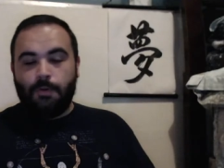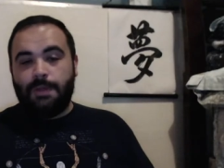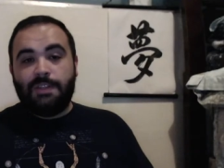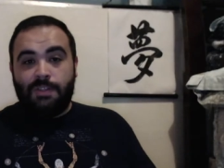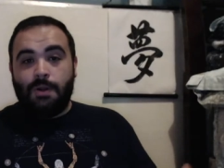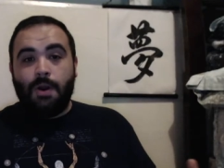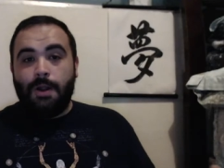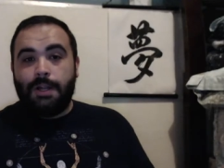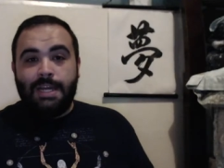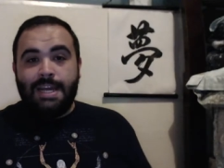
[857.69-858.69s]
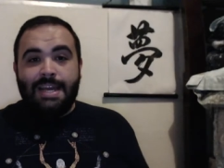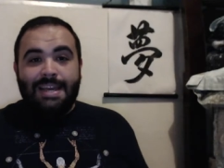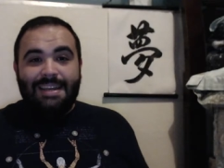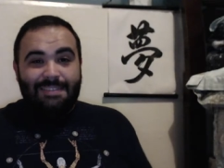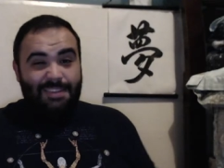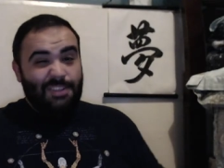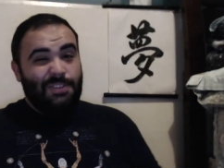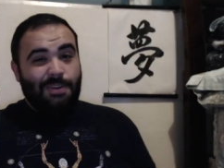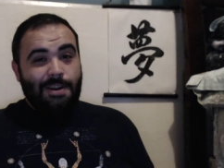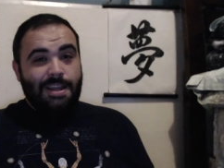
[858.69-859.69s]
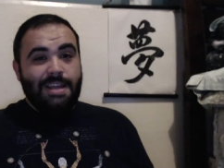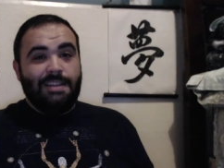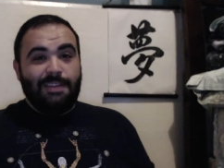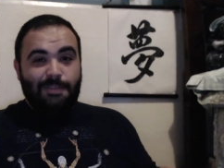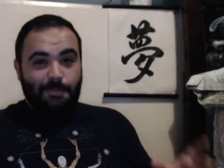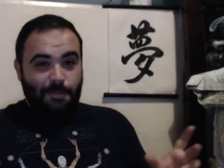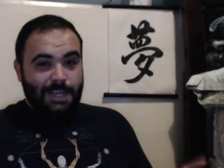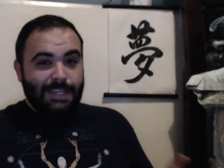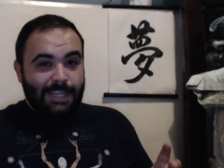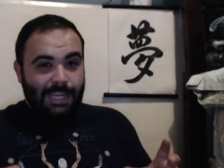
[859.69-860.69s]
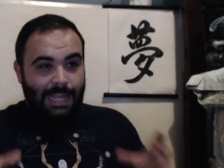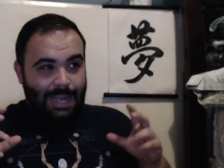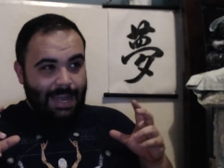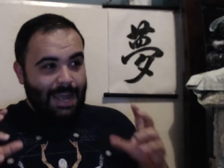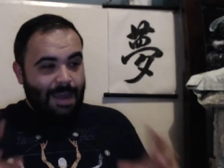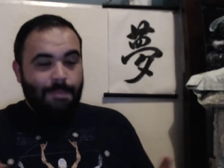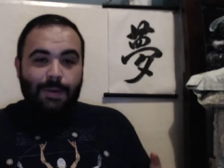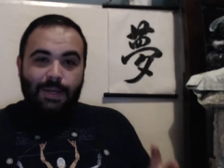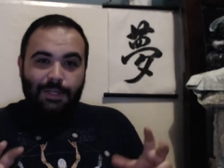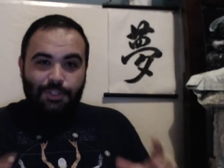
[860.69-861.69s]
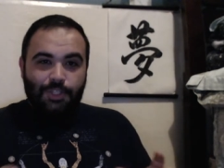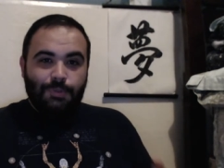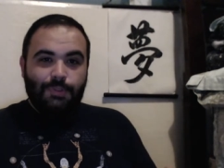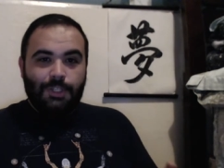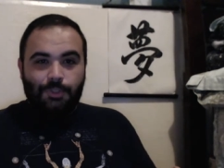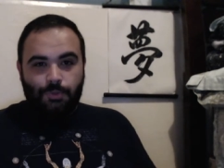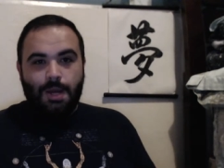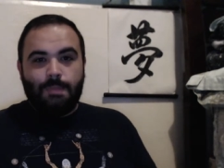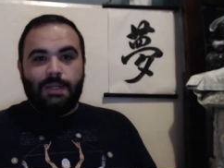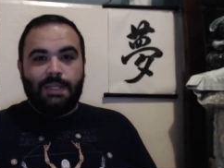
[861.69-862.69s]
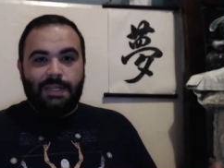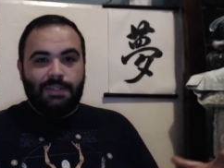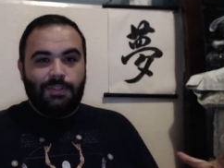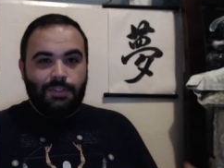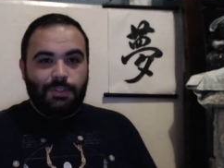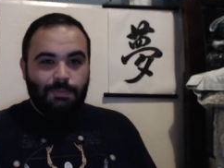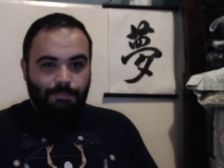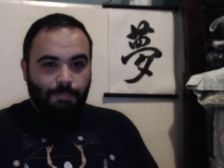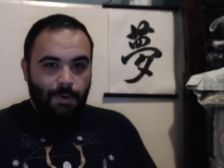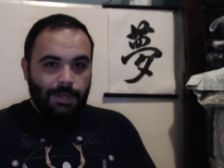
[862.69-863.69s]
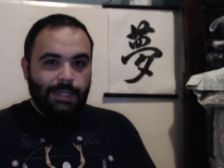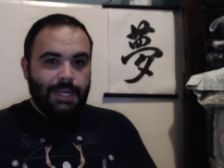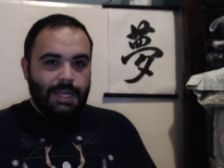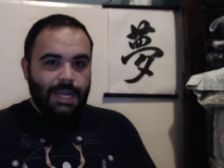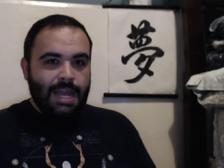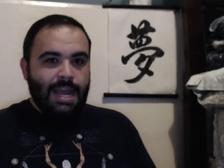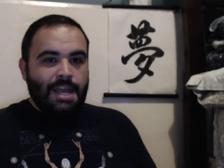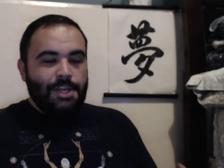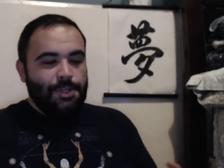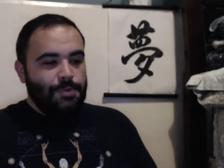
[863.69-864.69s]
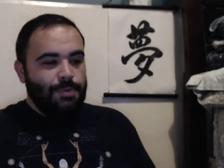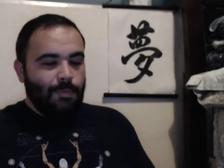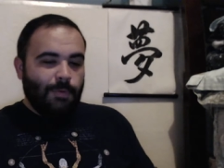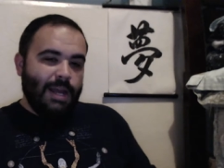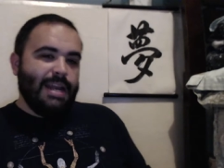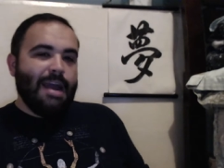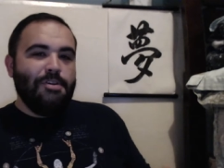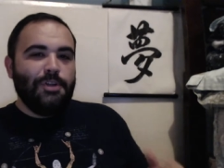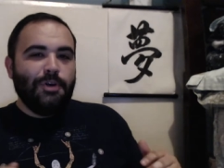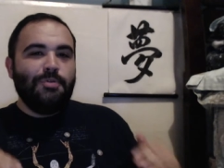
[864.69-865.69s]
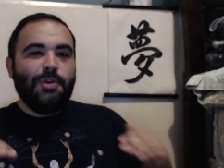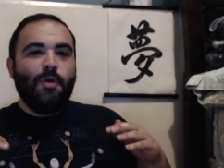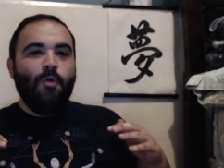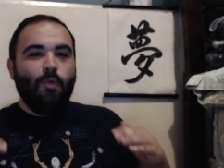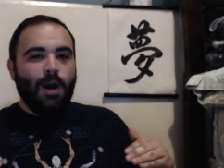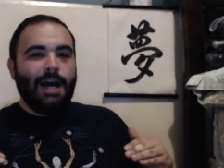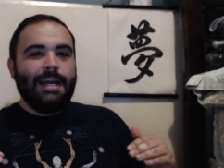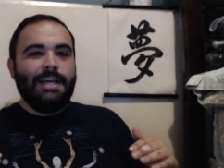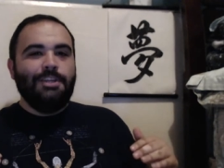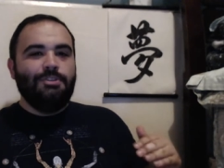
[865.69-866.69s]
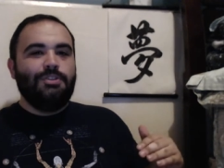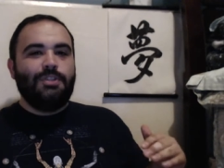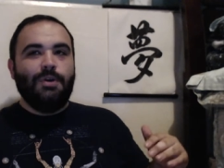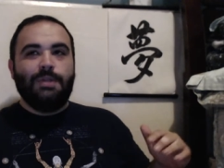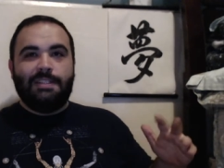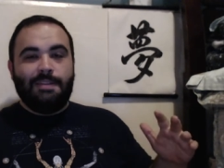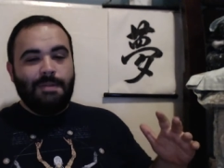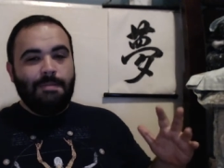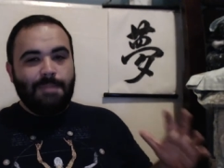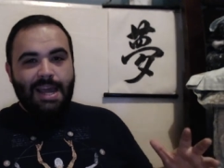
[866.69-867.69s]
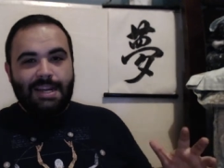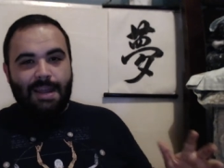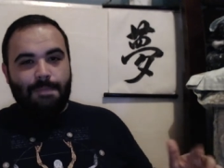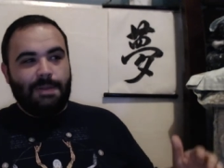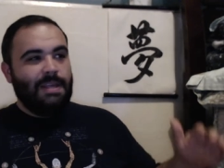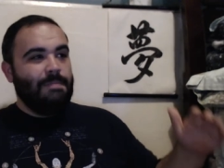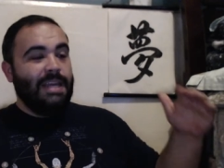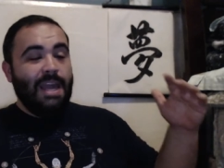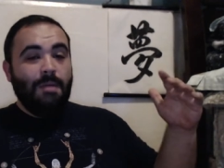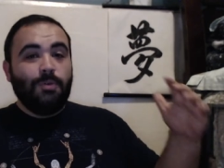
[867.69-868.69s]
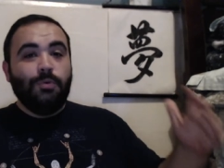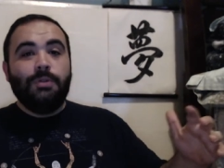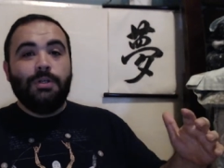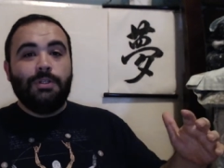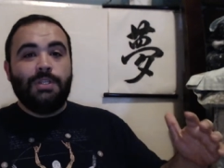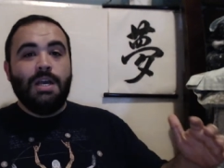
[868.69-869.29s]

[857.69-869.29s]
because their arc is just starting, this really epic, juicy drama that is just boiling. You, right now, you don't know why, you just know that something bad happened. They became rulers